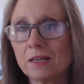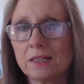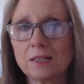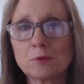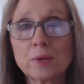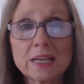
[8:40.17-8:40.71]

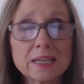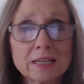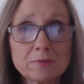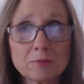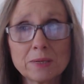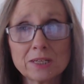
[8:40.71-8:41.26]
ranking
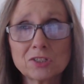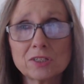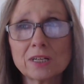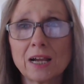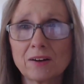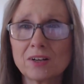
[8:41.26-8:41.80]
information.
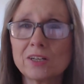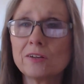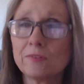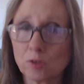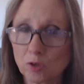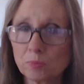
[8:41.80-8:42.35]
I already
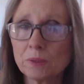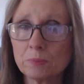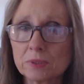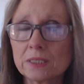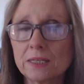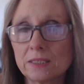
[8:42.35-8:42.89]
heard people
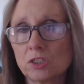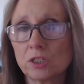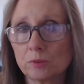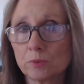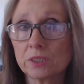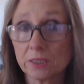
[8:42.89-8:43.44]
say that
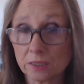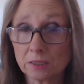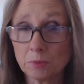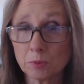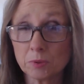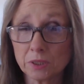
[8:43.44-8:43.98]
January tends to be a
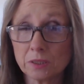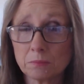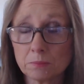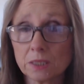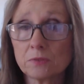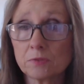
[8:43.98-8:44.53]
really good
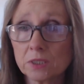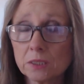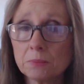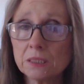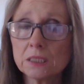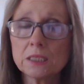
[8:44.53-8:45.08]
month for
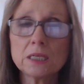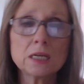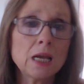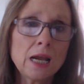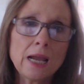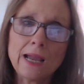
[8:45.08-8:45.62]
TPT,
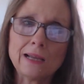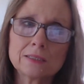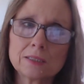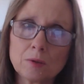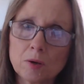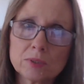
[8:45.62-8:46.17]
and so
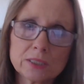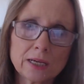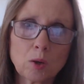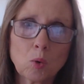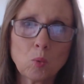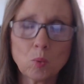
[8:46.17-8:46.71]
I was like,
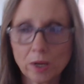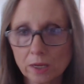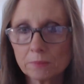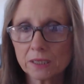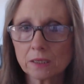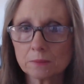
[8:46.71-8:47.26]
why am I
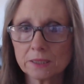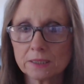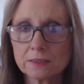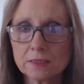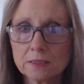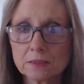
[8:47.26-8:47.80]
not making
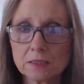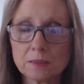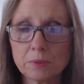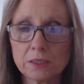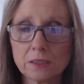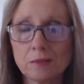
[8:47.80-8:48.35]
sales in
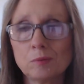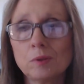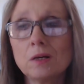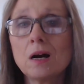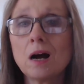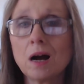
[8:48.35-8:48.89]
TPT? Well,
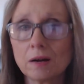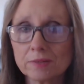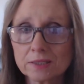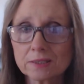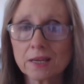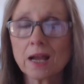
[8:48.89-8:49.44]

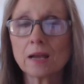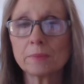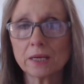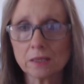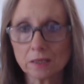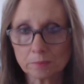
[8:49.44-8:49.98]
obviously I make a
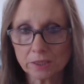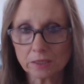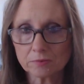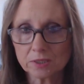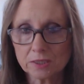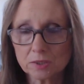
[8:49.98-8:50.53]
lot of money off
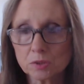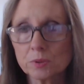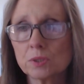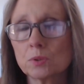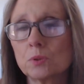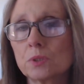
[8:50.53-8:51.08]
seasonal
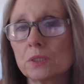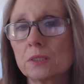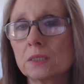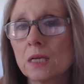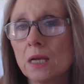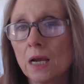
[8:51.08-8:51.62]
resources.
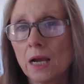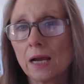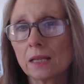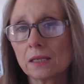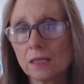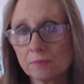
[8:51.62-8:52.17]
I
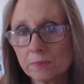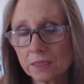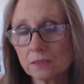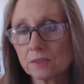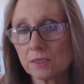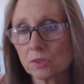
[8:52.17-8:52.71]
love making
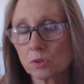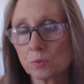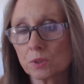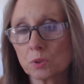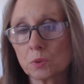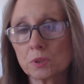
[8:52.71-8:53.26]
seasonal
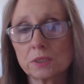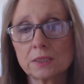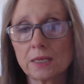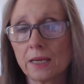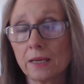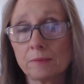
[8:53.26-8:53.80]
resources,
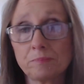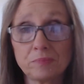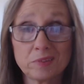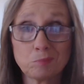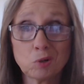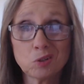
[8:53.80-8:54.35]
and
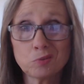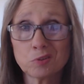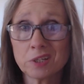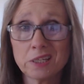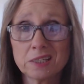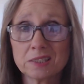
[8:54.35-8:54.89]
Martin Luther
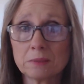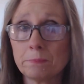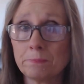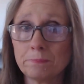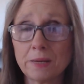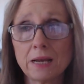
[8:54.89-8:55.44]
King is
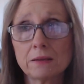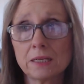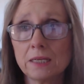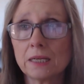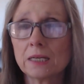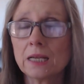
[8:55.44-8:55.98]
about
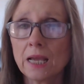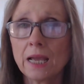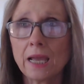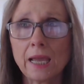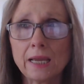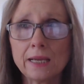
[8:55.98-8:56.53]
it.
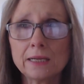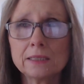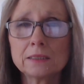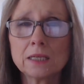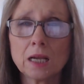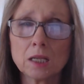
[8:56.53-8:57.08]
And
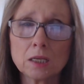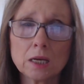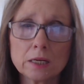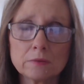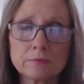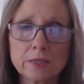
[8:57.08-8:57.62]
a lot
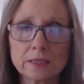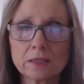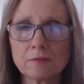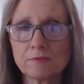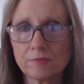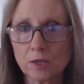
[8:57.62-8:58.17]
of like the
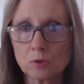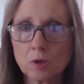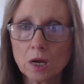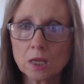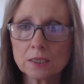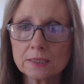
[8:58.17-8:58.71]
federal
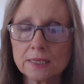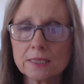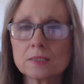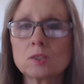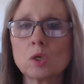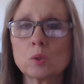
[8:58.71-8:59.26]
holidays
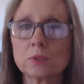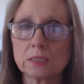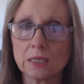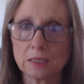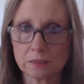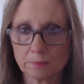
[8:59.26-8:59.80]
don't sell
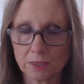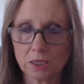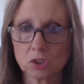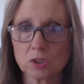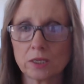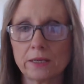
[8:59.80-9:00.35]
as much,
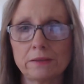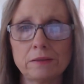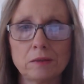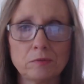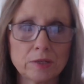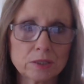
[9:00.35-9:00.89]
like, you know,
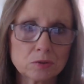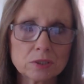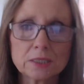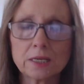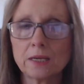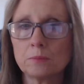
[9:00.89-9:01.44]
Veterans
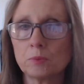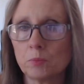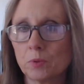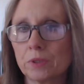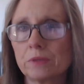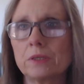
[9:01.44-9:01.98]
Day,
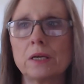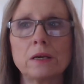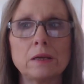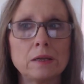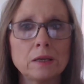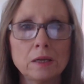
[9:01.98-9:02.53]
Memorial Day,
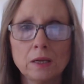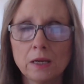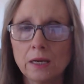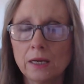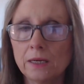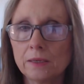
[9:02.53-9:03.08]

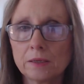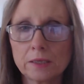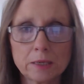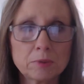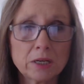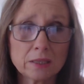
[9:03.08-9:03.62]
Labor
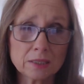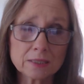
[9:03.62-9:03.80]
Day, and things